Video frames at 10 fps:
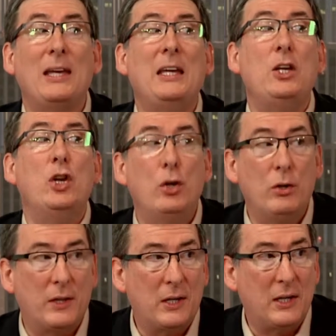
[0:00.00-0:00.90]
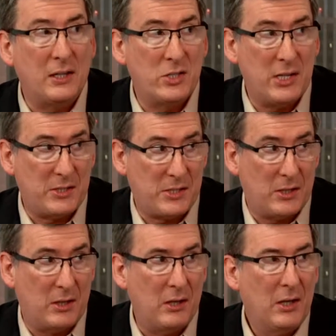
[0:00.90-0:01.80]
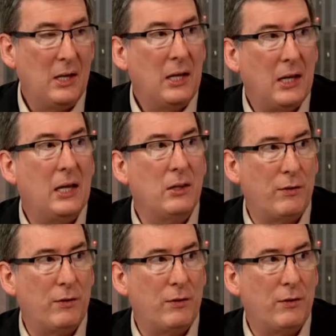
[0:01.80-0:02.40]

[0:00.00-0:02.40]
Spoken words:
he knew that it existed in the